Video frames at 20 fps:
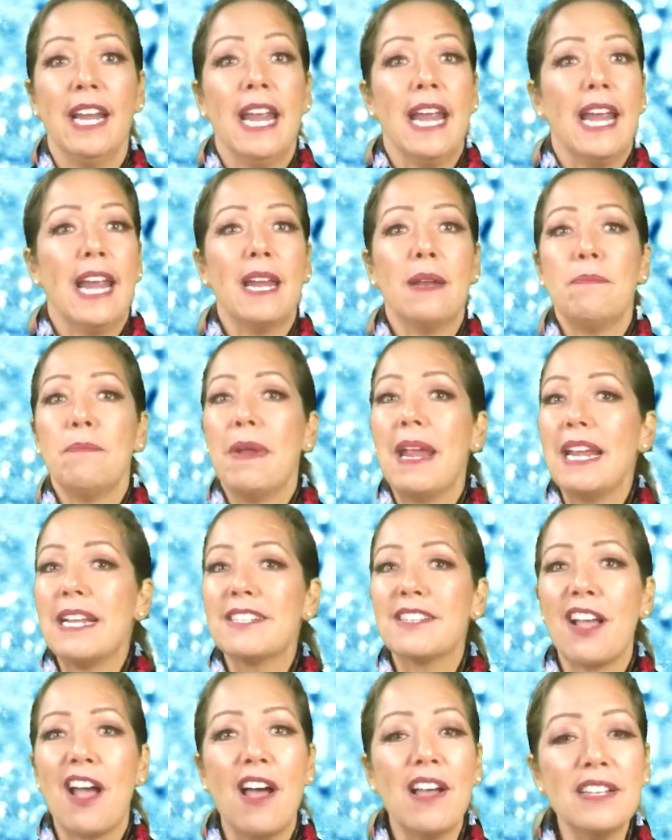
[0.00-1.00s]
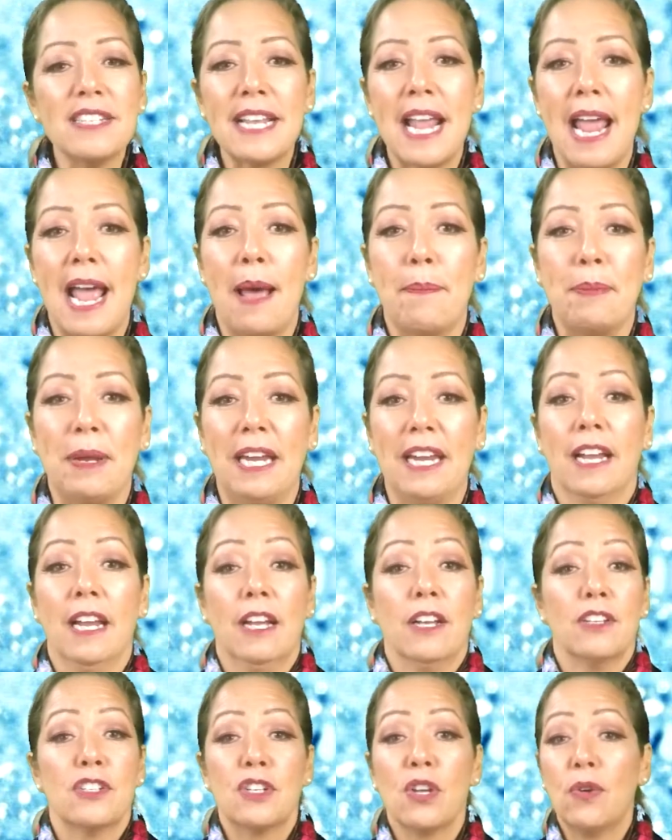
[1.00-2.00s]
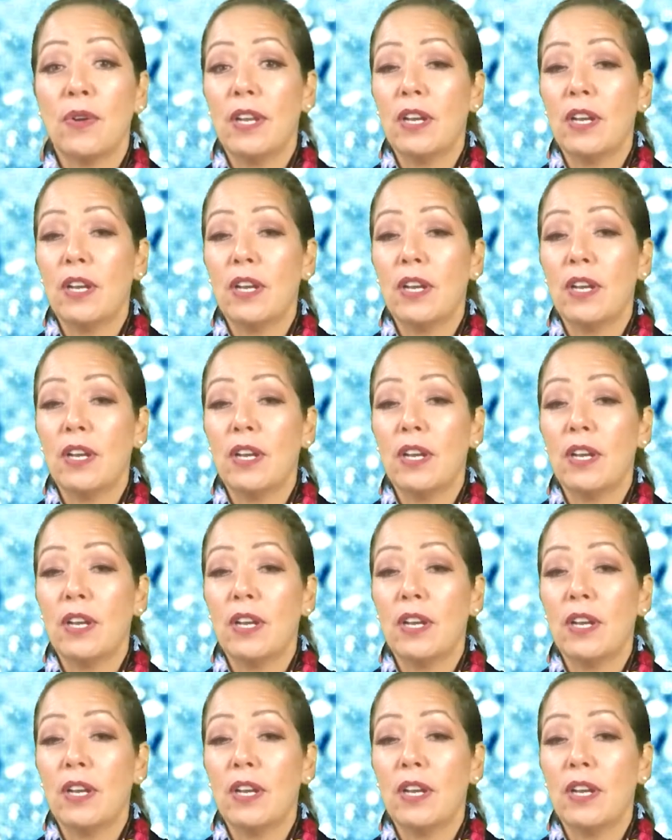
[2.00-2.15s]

it makes us happy. So,